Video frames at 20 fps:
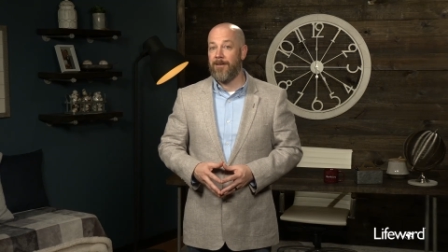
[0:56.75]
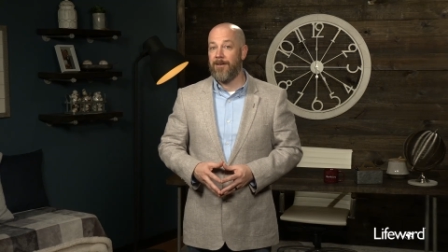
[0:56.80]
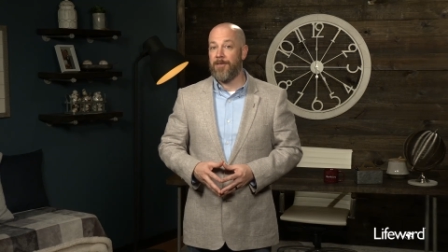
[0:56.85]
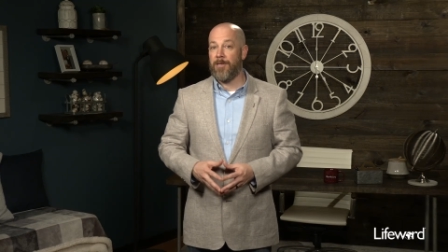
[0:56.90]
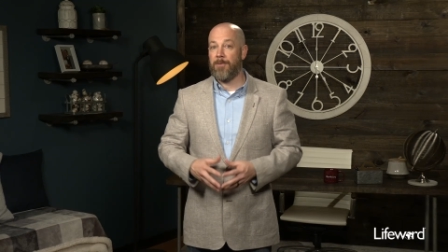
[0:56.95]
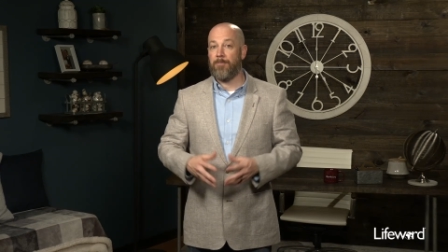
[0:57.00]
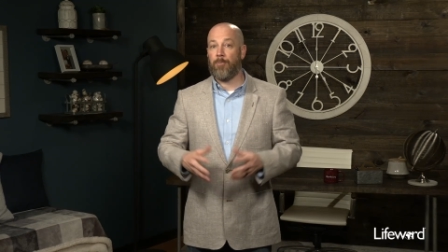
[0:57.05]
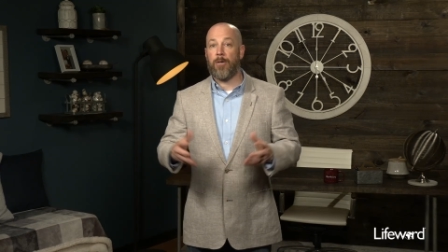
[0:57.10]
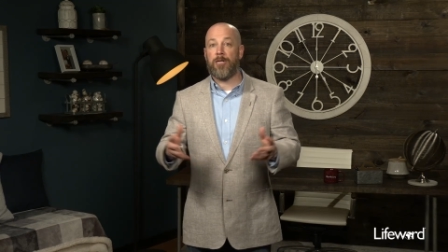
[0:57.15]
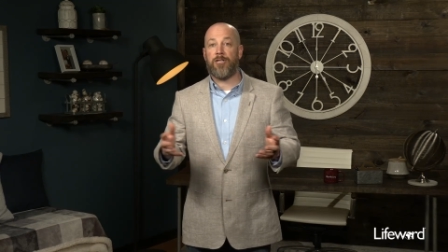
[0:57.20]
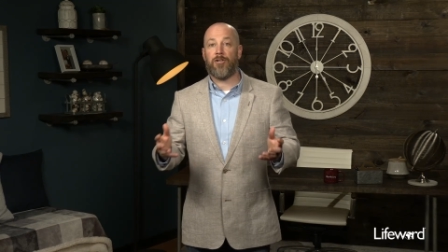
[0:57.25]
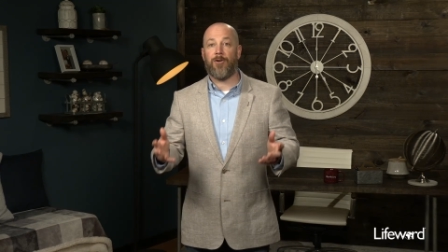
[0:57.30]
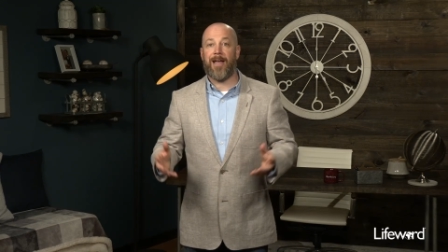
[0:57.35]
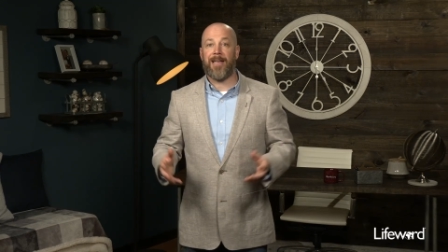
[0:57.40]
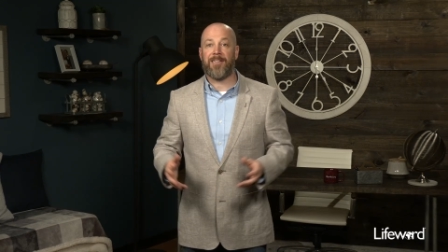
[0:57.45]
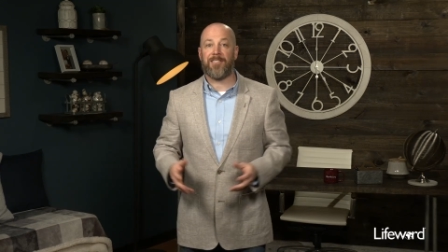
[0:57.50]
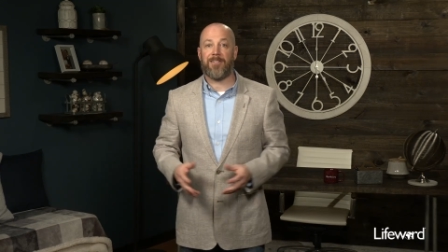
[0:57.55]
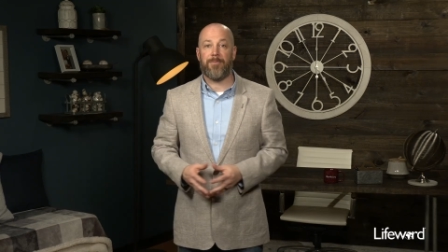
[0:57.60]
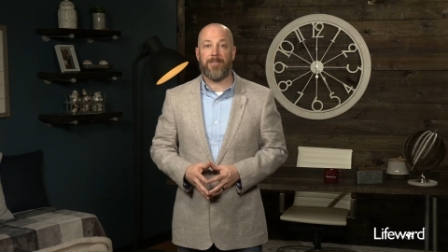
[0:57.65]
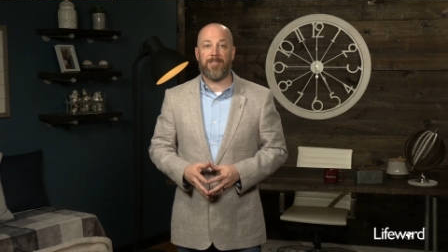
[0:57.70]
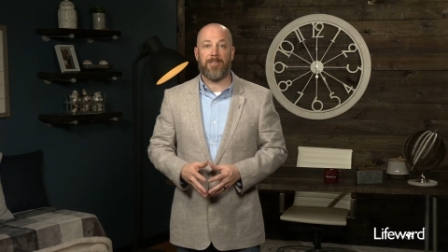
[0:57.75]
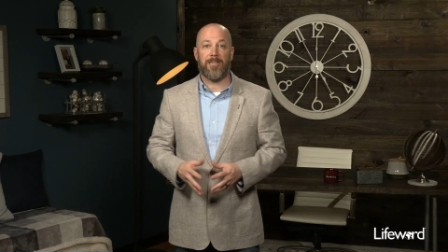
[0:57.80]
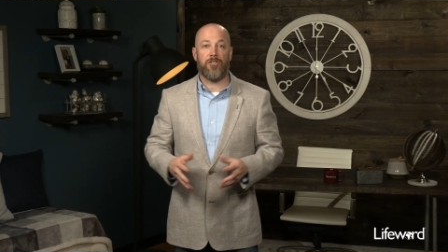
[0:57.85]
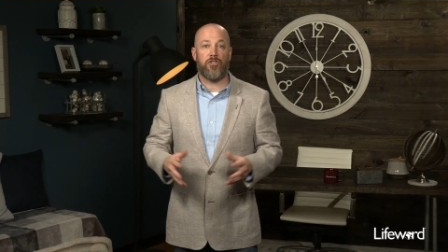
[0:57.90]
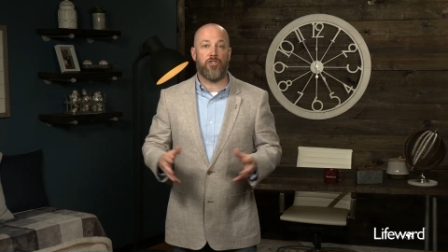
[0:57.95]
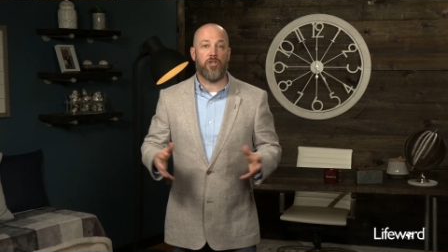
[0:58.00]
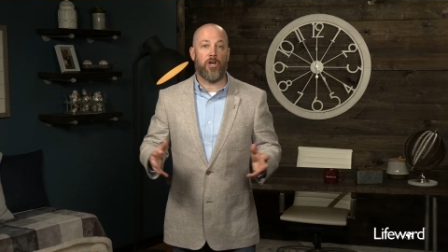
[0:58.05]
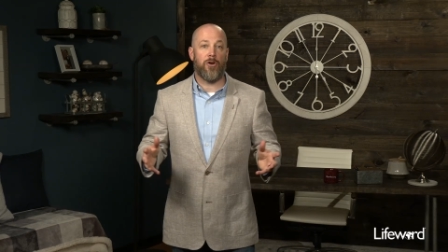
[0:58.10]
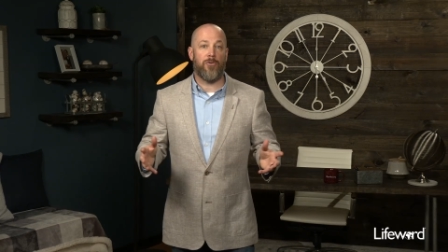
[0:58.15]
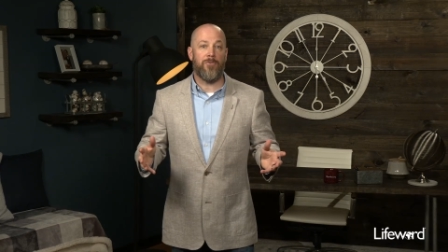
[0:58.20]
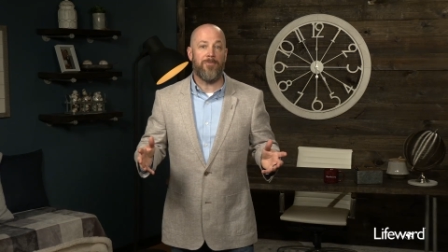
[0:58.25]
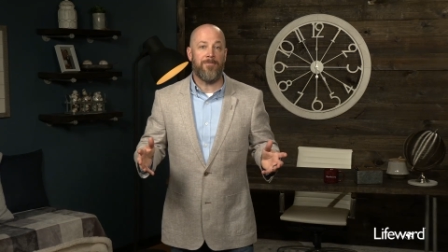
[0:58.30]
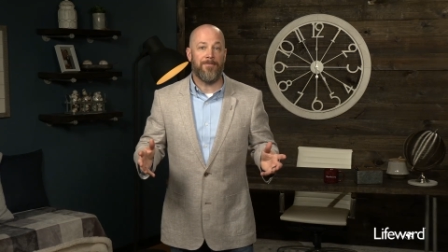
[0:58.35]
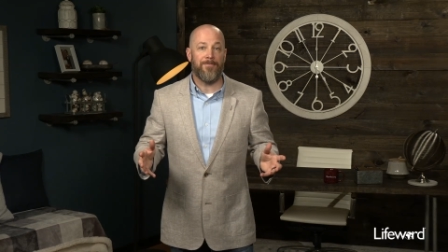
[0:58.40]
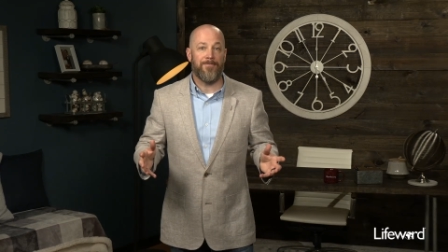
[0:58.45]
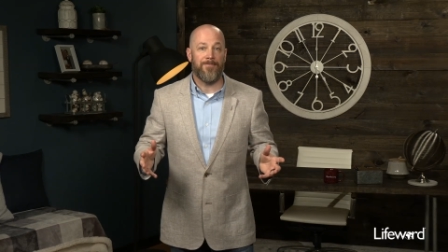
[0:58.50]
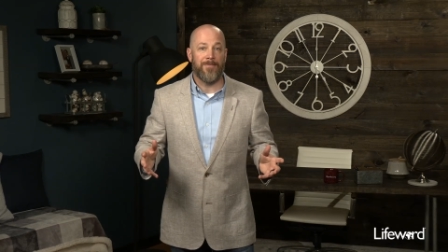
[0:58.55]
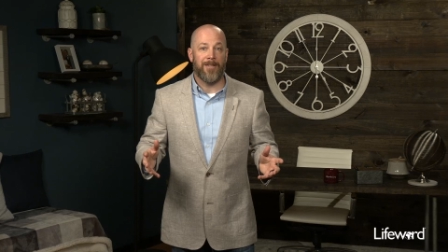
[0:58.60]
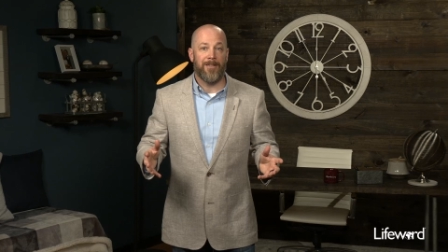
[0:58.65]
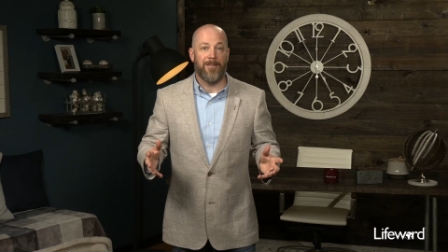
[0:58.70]
And the preacher asked him, he said, Joe,
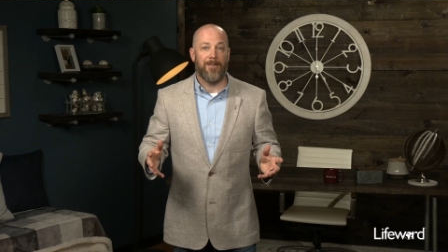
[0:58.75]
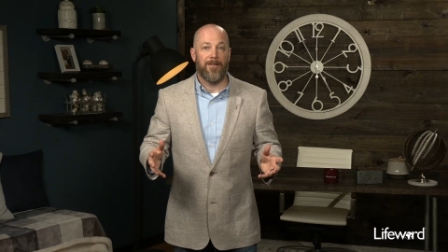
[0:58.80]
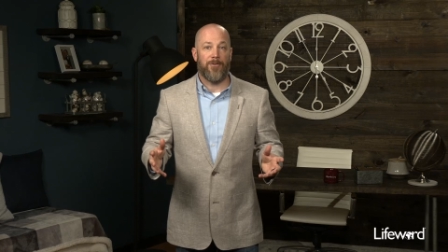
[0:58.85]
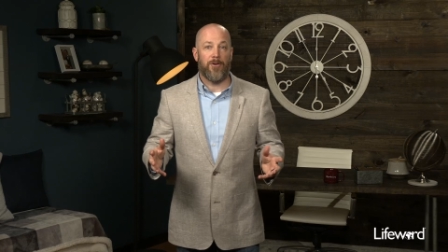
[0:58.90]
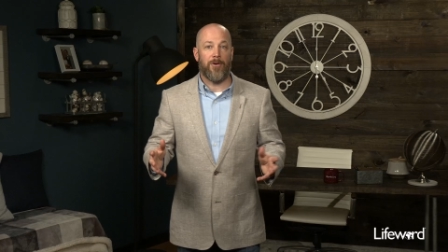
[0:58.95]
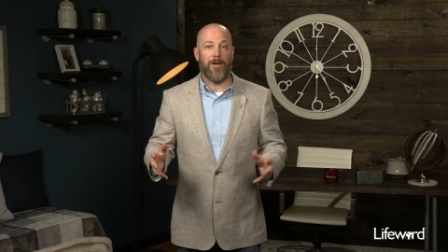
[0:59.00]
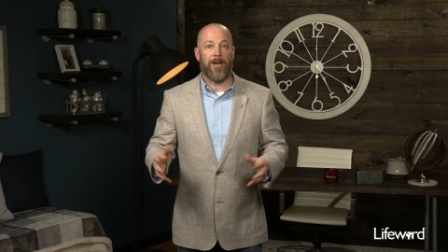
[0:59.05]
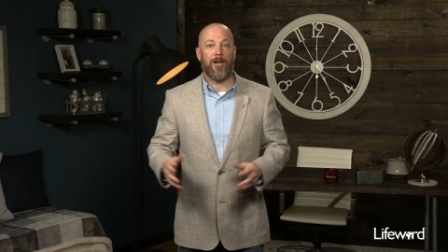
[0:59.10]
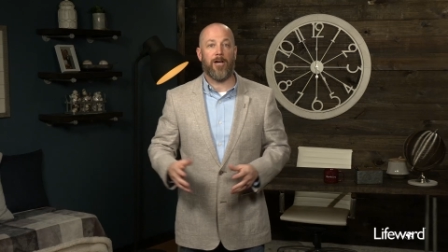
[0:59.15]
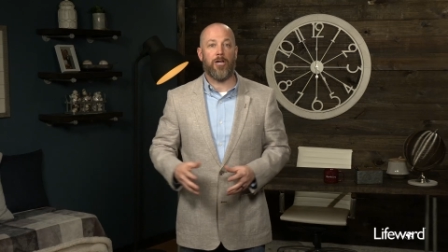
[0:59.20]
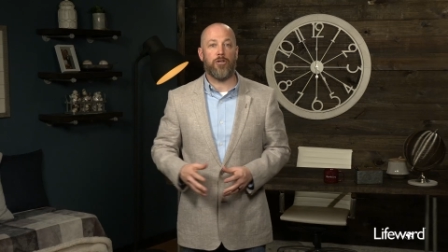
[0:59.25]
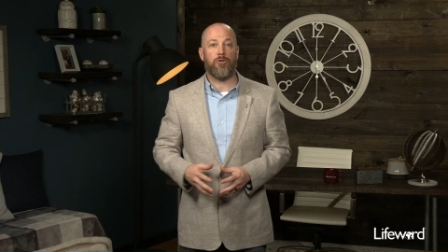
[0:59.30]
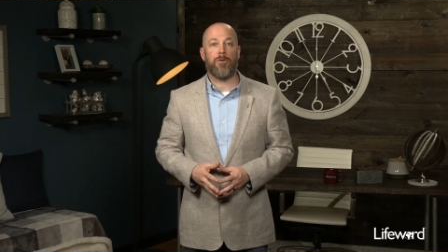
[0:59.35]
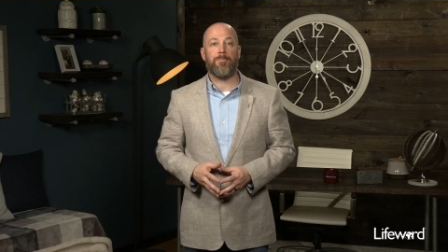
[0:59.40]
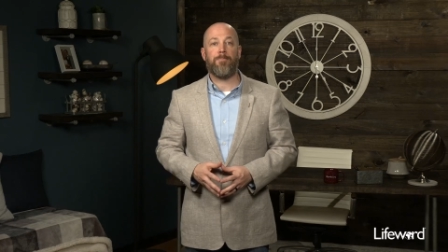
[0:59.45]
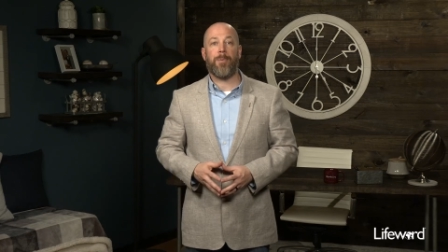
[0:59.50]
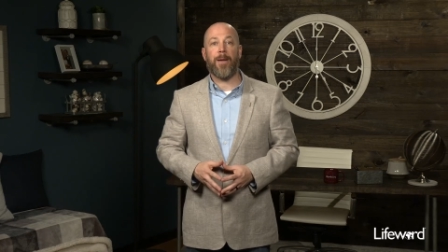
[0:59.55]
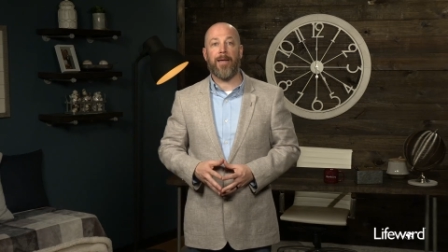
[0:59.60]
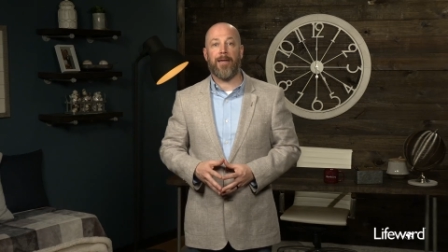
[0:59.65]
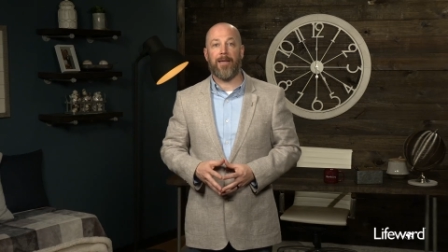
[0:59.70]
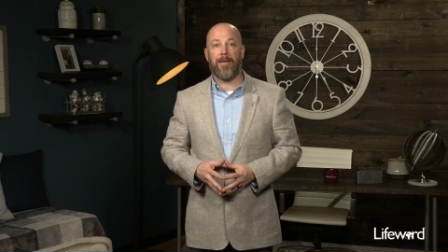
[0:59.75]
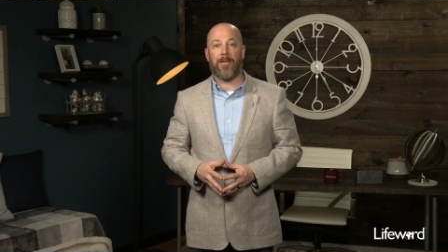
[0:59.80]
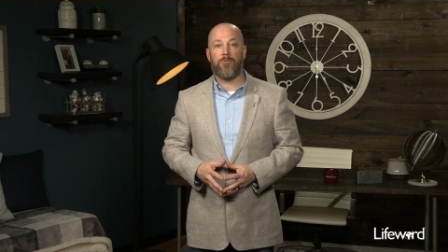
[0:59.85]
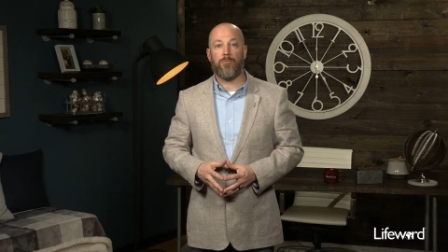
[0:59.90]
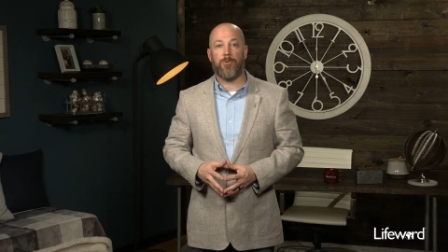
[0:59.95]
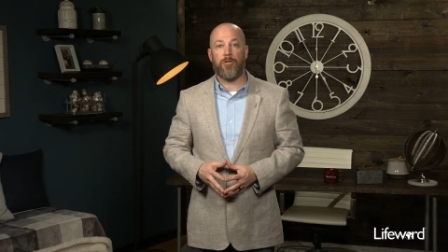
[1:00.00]
if you had a 100 pigs,